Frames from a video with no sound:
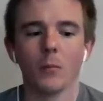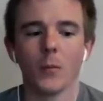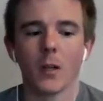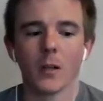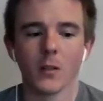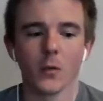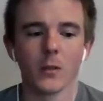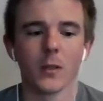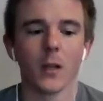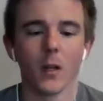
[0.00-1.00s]
because it
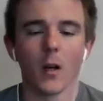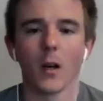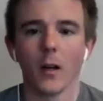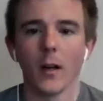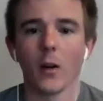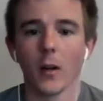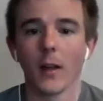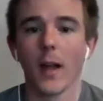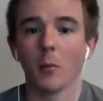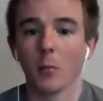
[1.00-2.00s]
was in an area
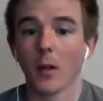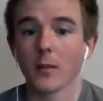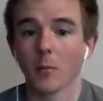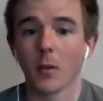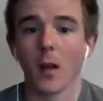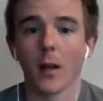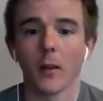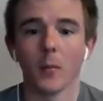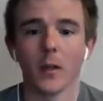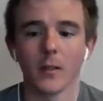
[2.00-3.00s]
that had blood supply.
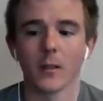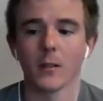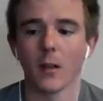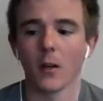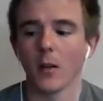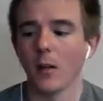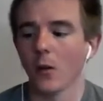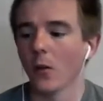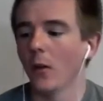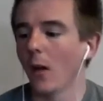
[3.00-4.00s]
The meniscus tear
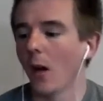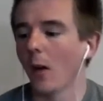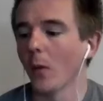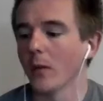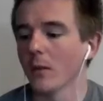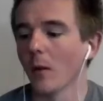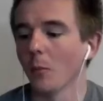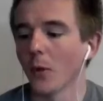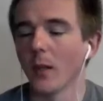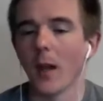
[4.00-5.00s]
healed with some
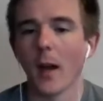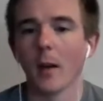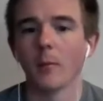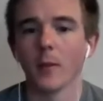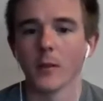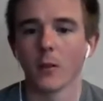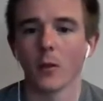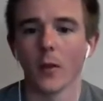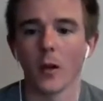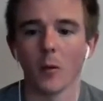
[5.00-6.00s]
prehab
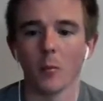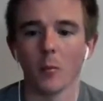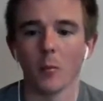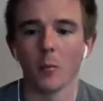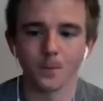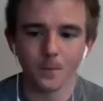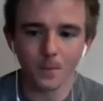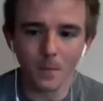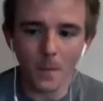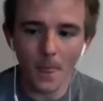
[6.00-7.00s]
physical therapy.
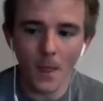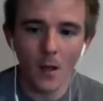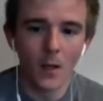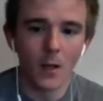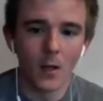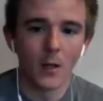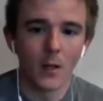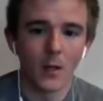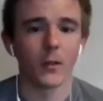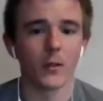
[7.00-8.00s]
So
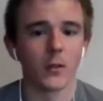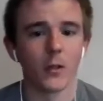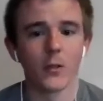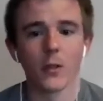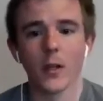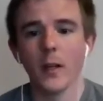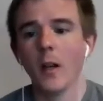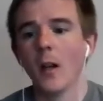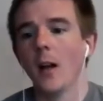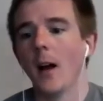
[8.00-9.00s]
after the
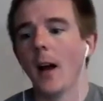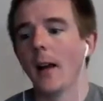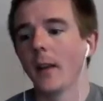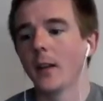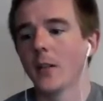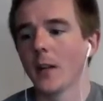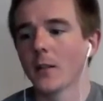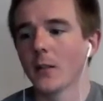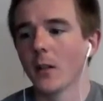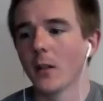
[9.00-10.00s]
surgery, I think Jess
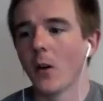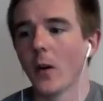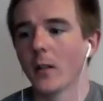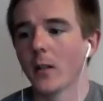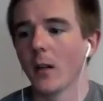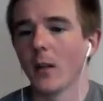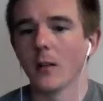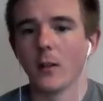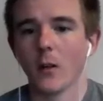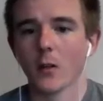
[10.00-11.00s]
is going to go into
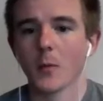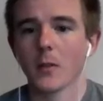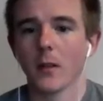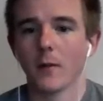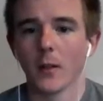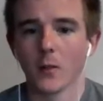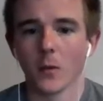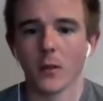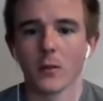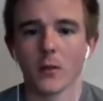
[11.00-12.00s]
specifics
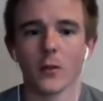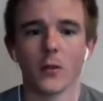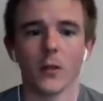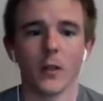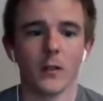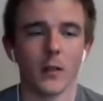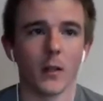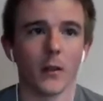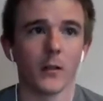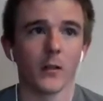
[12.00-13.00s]
with the surgeries
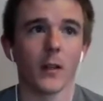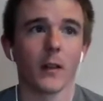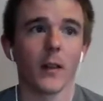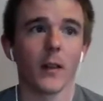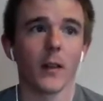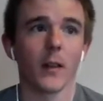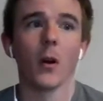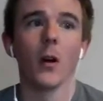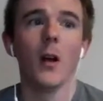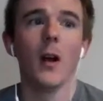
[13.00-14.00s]
and things like that.
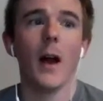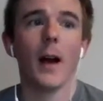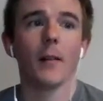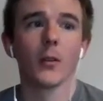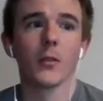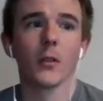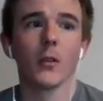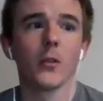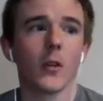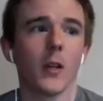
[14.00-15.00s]
But after
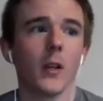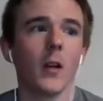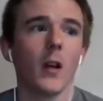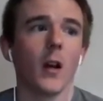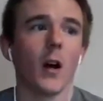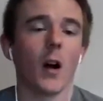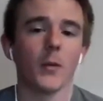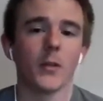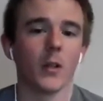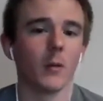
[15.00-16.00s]
surgery,
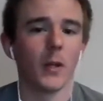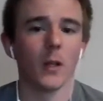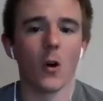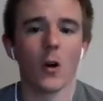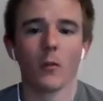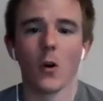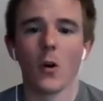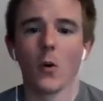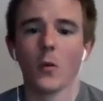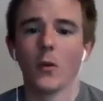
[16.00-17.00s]
it's going to be a long
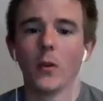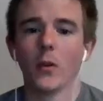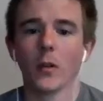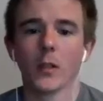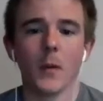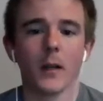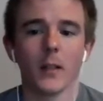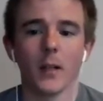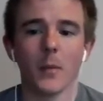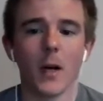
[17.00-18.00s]
road. You're
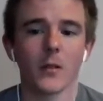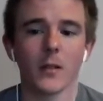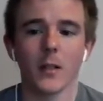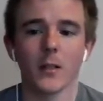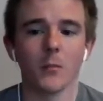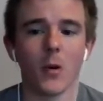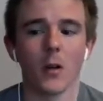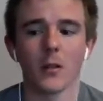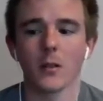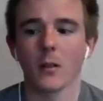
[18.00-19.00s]
expecting about 6
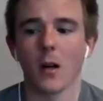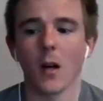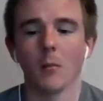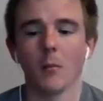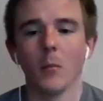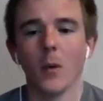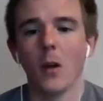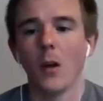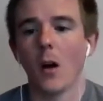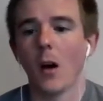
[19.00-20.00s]
months
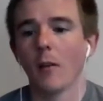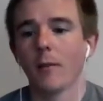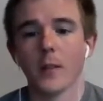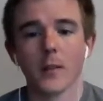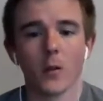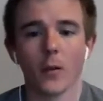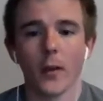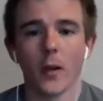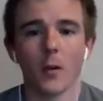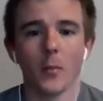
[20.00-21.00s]
of physical
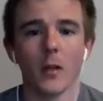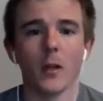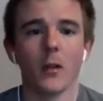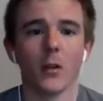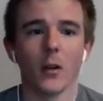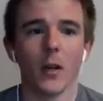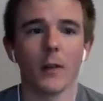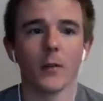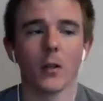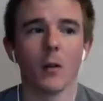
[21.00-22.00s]
therapy. You're going to
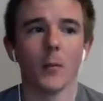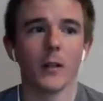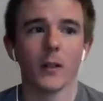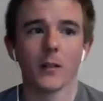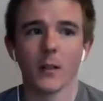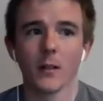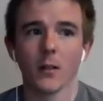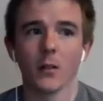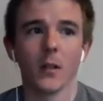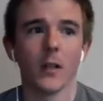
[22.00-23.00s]
have to come in
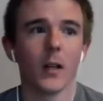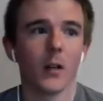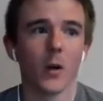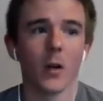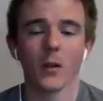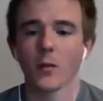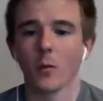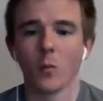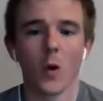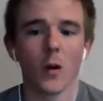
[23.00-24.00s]
consistently, anywhere
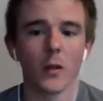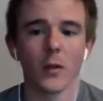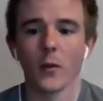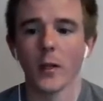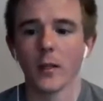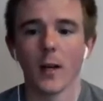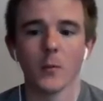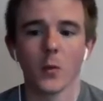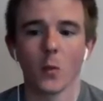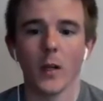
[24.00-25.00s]
from 1 to 3
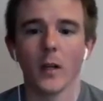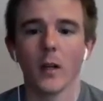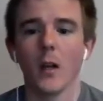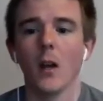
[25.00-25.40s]
times a week.